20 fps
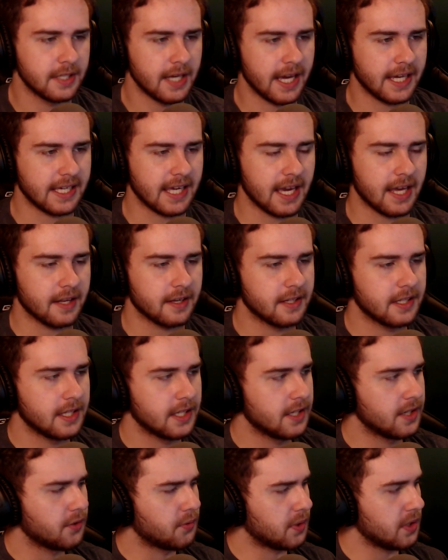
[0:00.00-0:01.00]
Again,
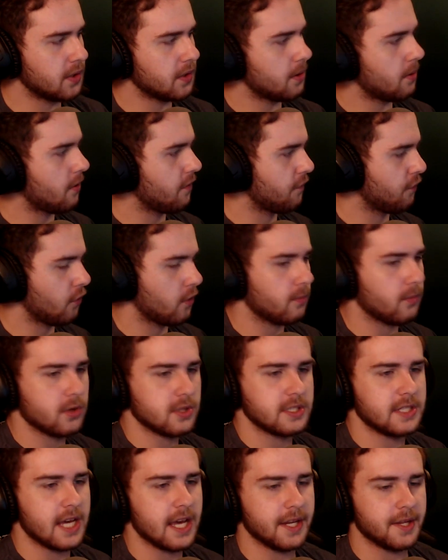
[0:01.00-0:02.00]
we knew there were 4 more
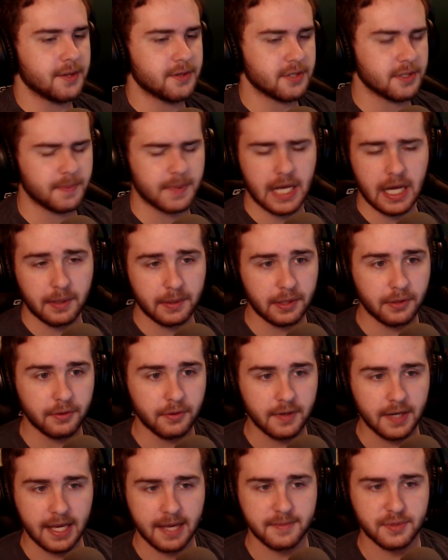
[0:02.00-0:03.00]
stand users, but now we know
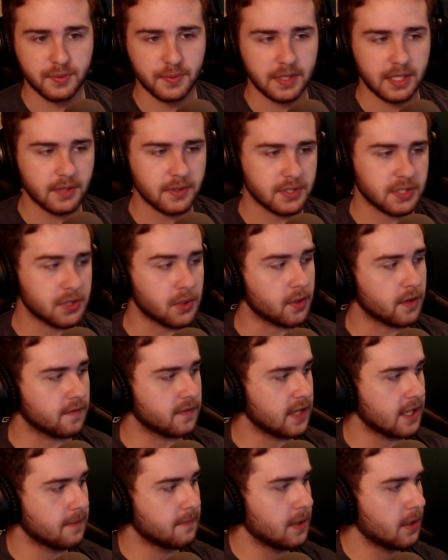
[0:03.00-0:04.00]
their names. We know sort of
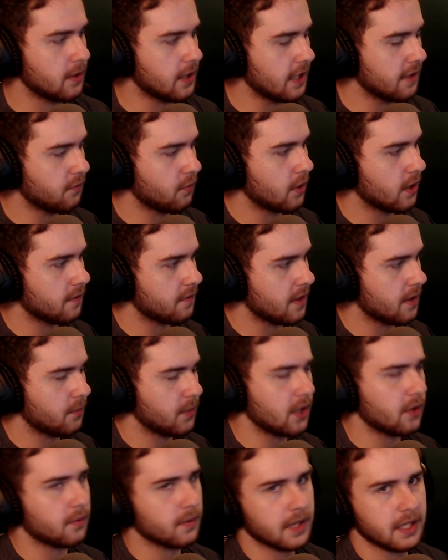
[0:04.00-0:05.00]
the ability of one of them.
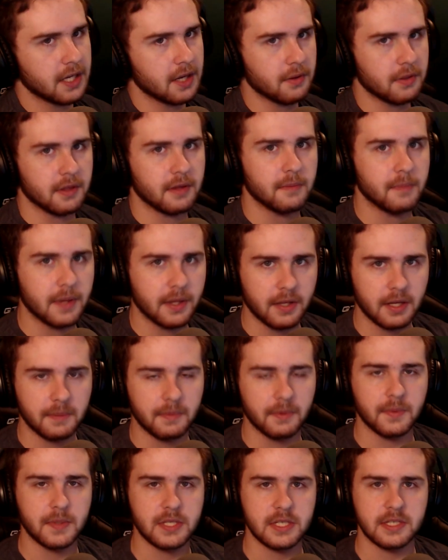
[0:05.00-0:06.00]
We don't really know the ability,
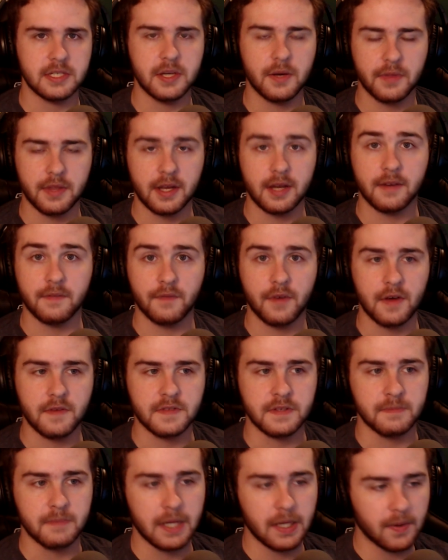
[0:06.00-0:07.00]
but we just know that it
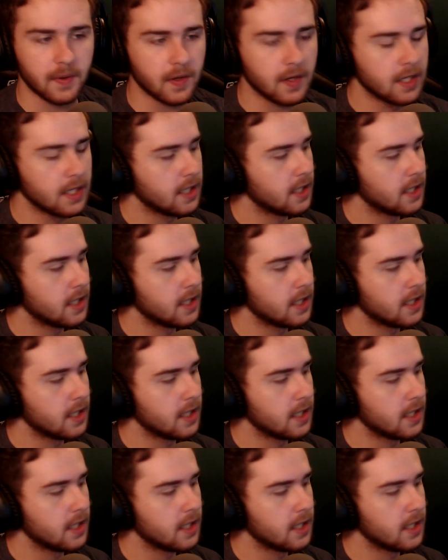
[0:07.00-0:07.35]
involves a mirror.